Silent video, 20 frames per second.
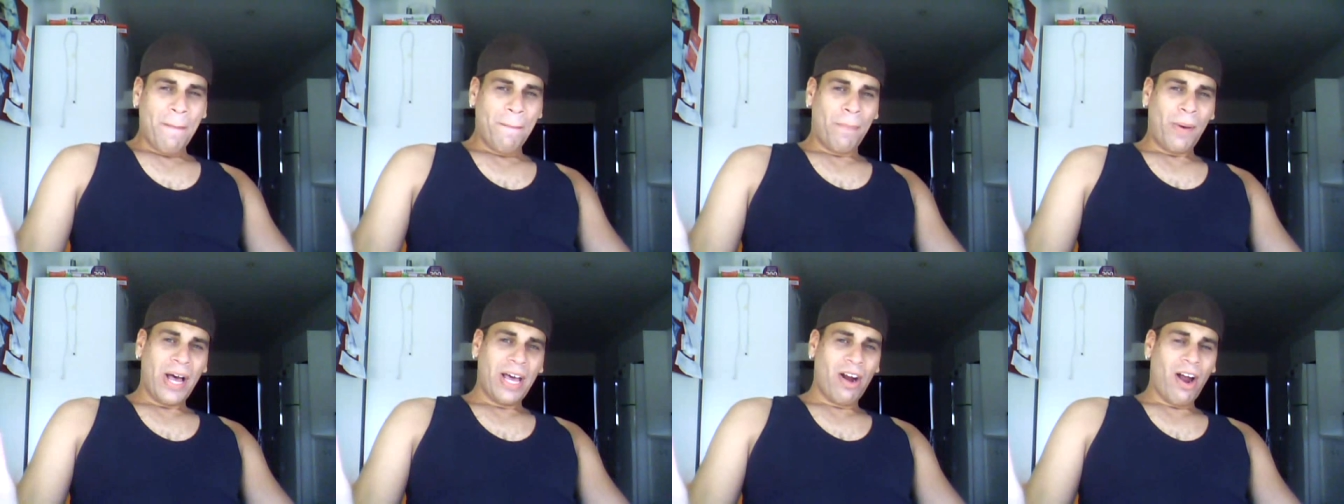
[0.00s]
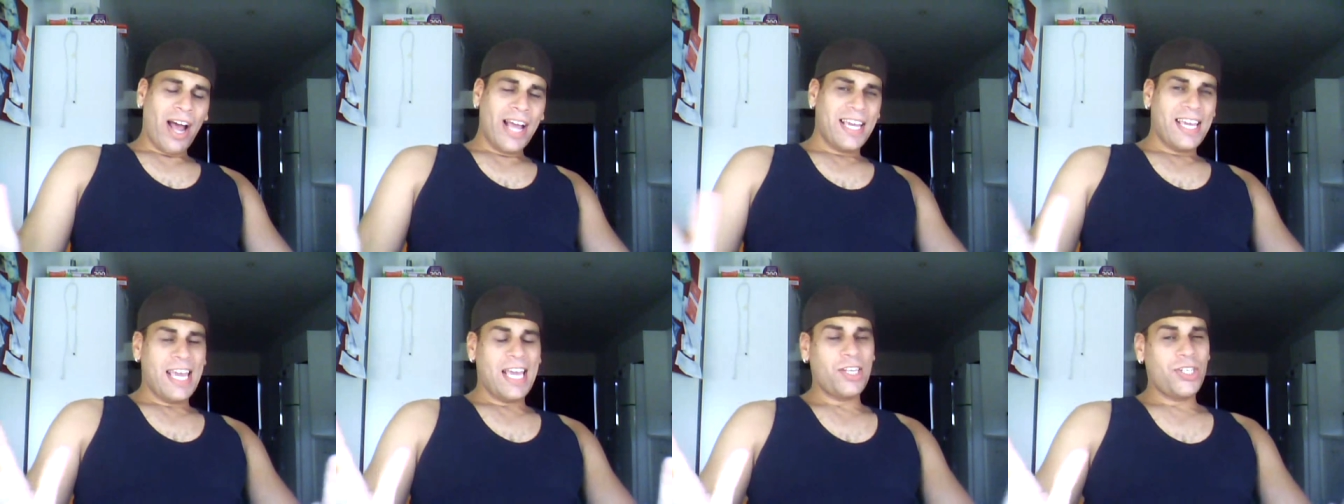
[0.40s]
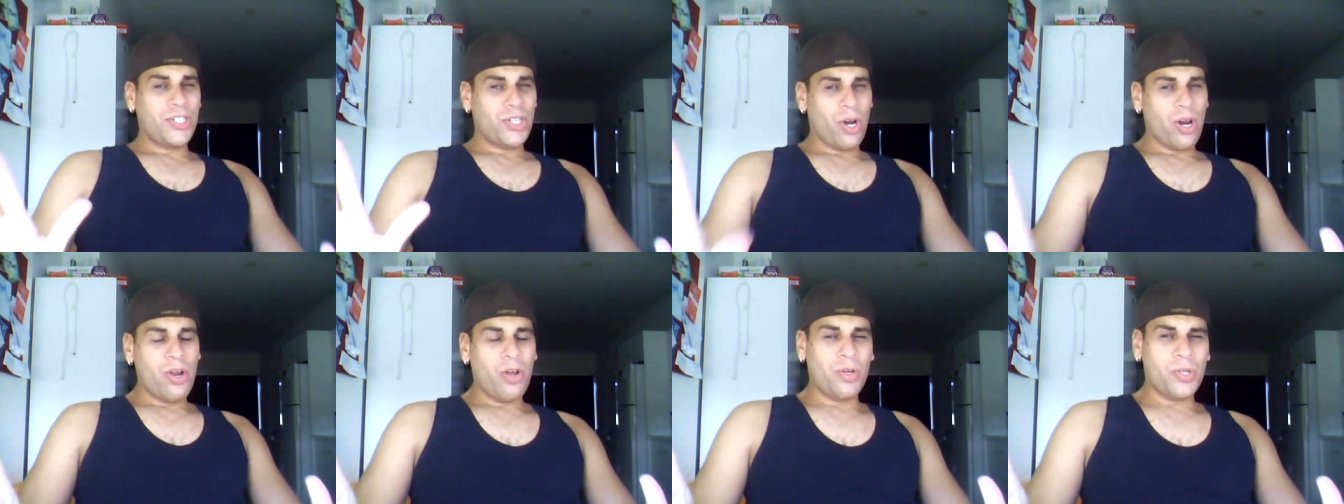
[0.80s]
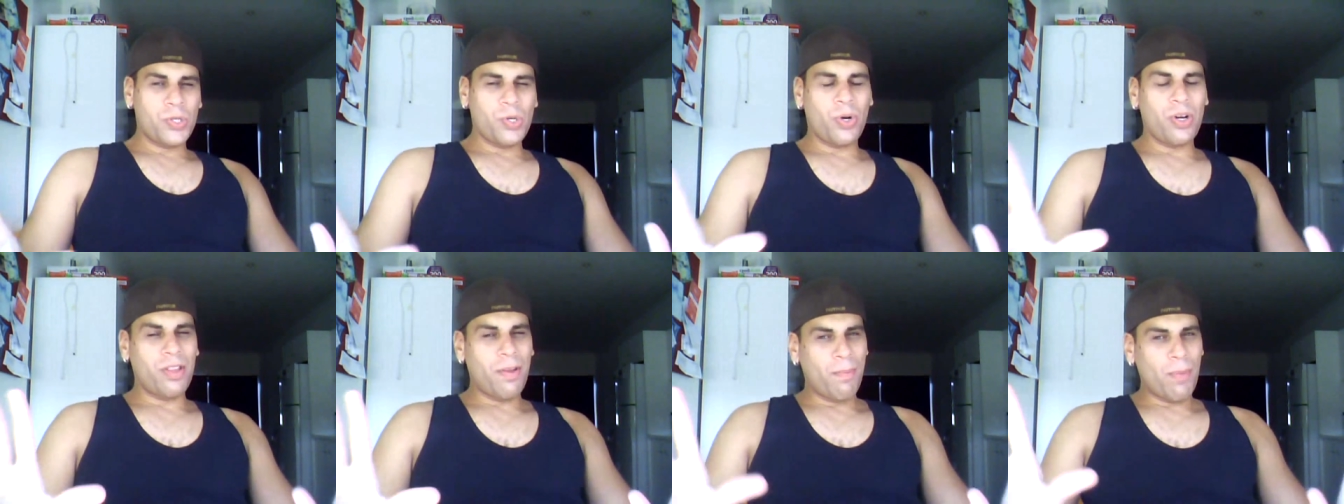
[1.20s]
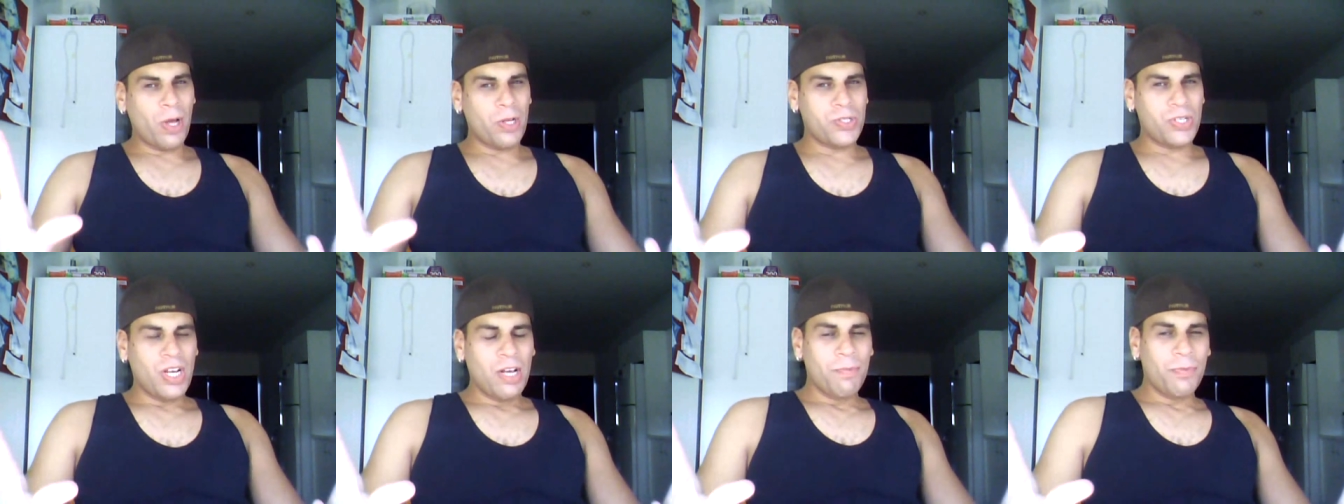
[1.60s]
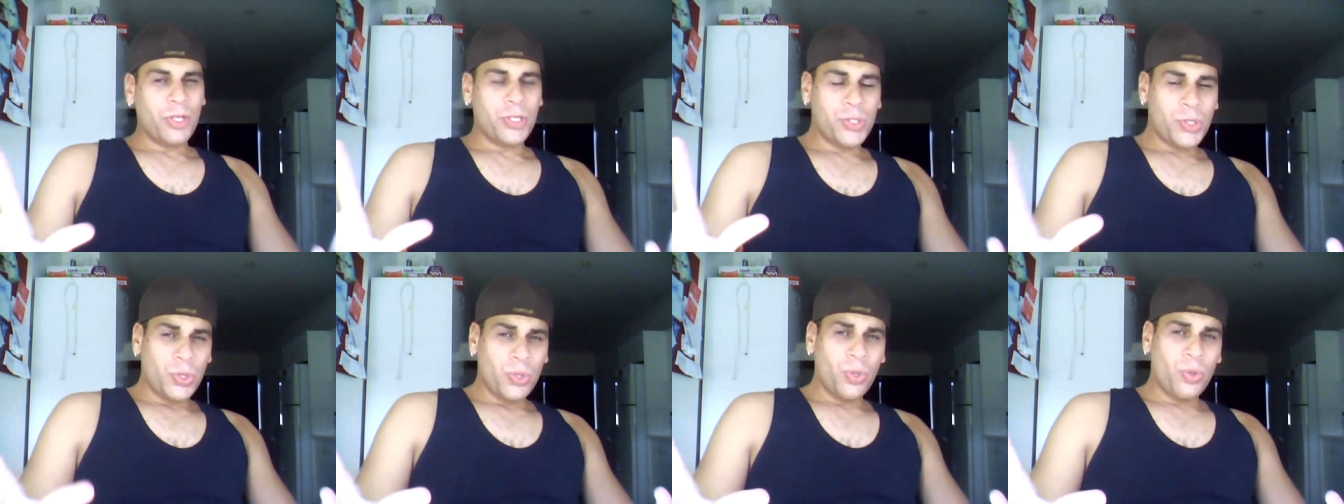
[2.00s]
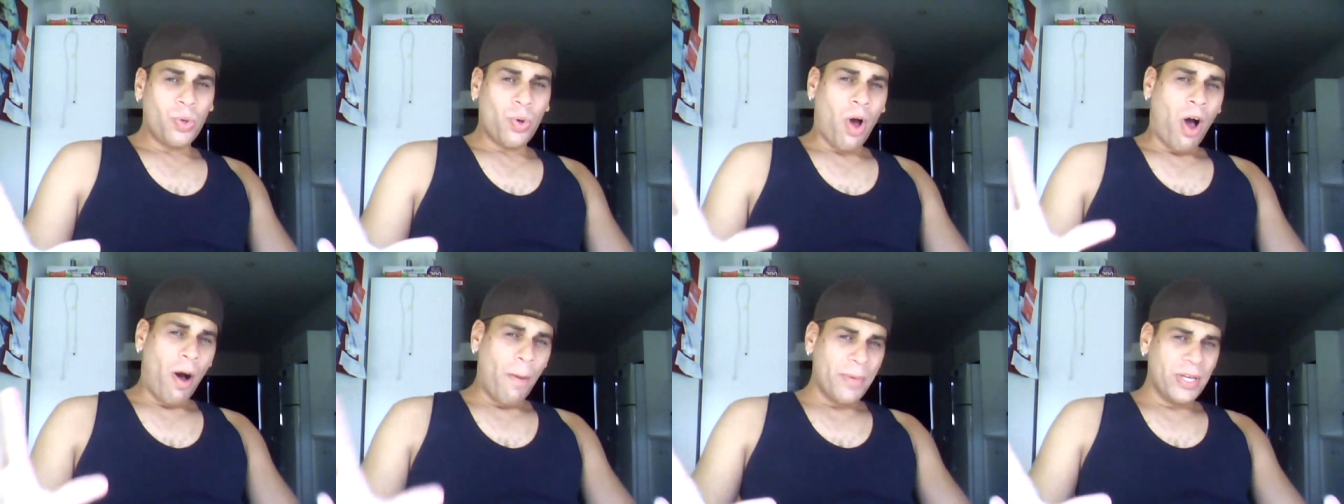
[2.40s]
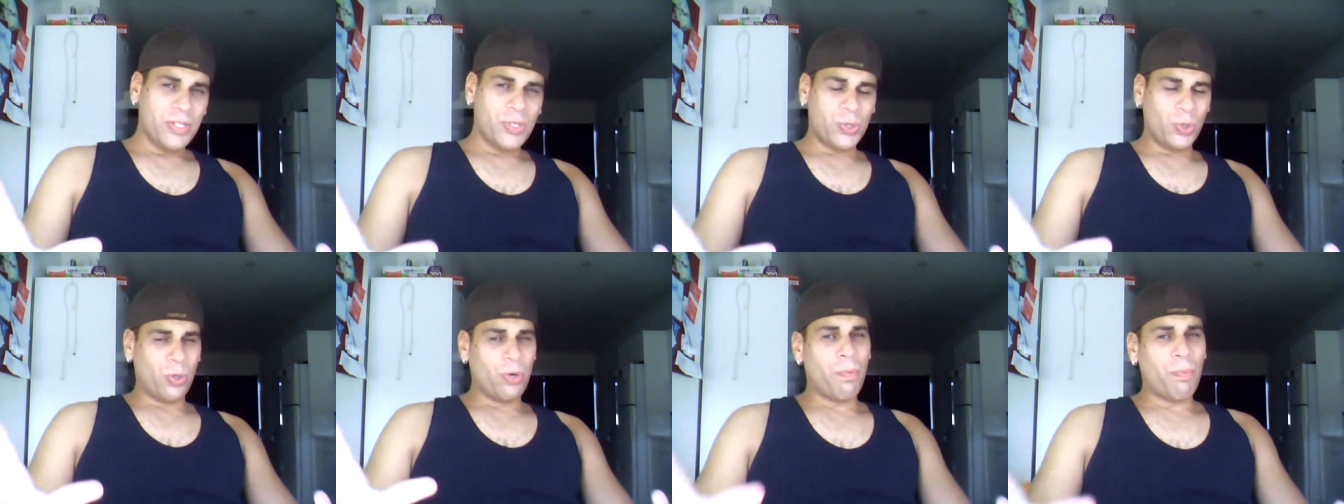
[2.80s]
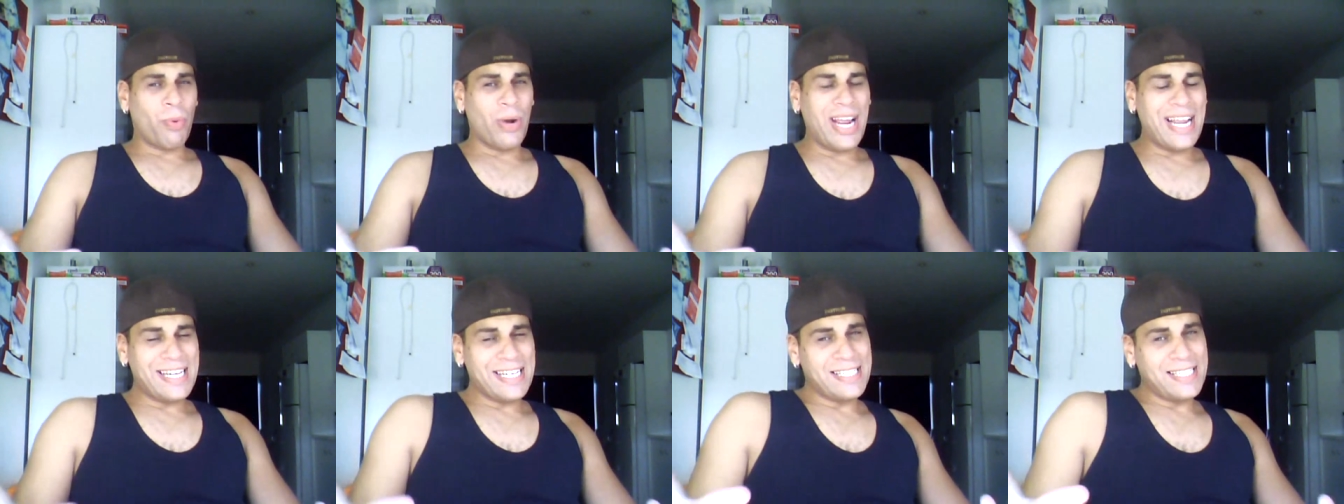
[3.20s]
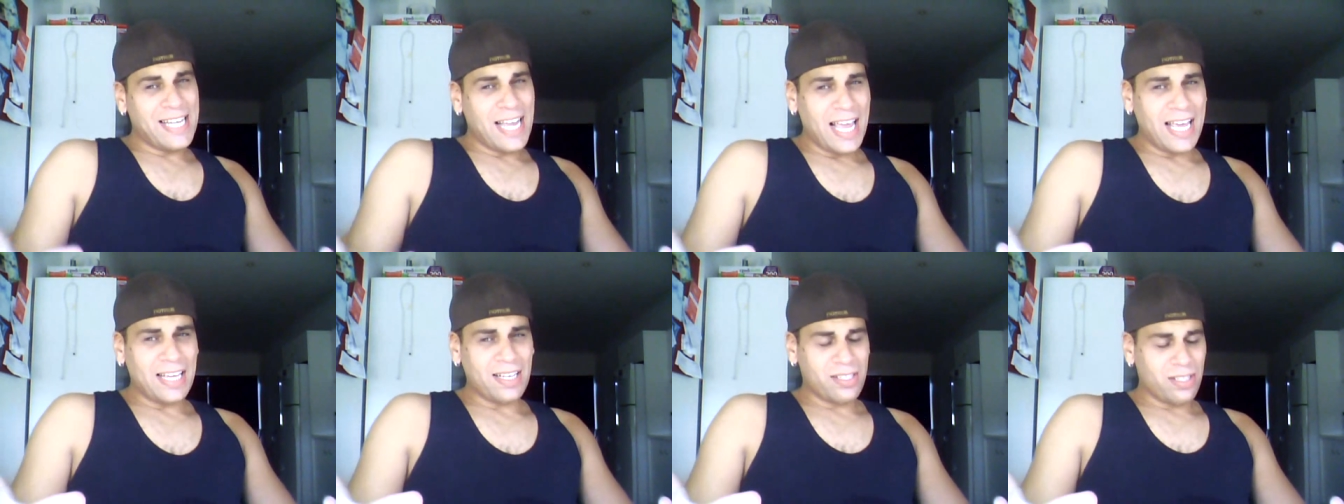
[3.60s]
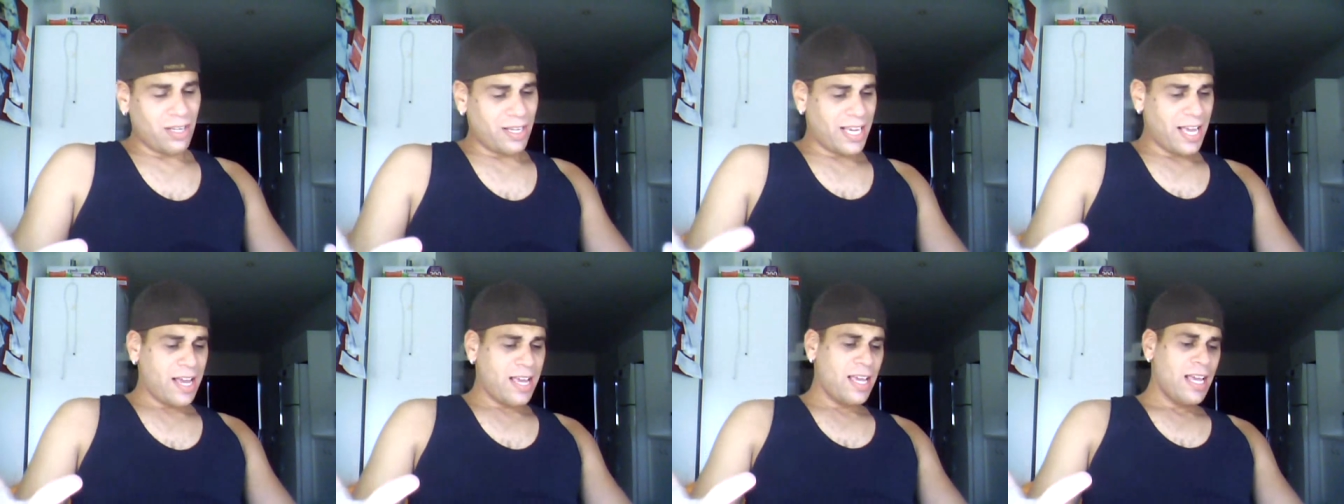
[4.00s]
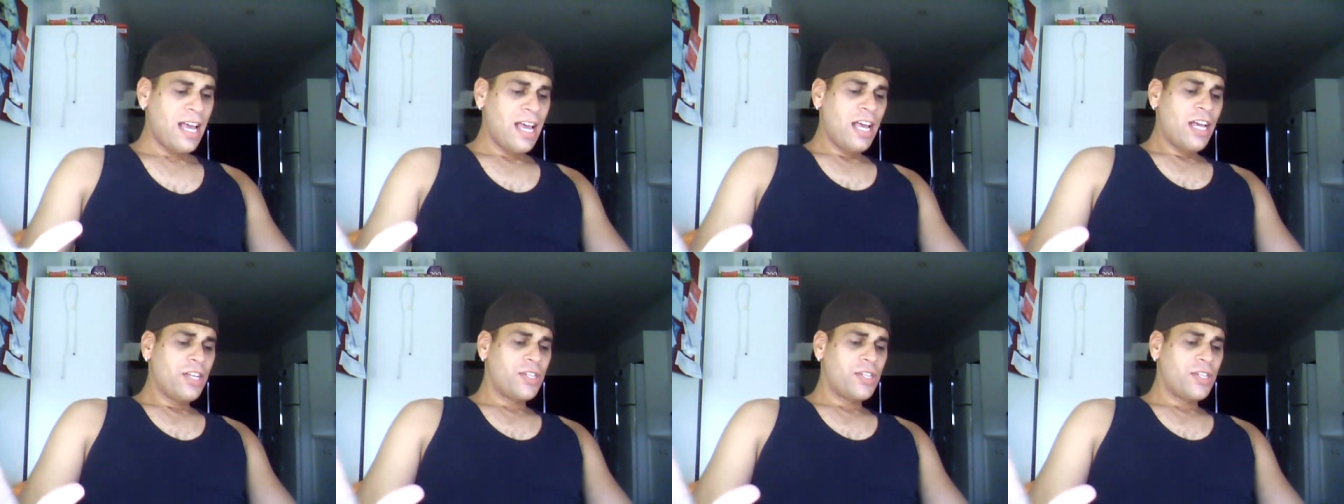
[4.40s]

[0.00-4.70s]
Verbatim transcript: but I can show you sort of the most, the two common sort of branded tanks, okay?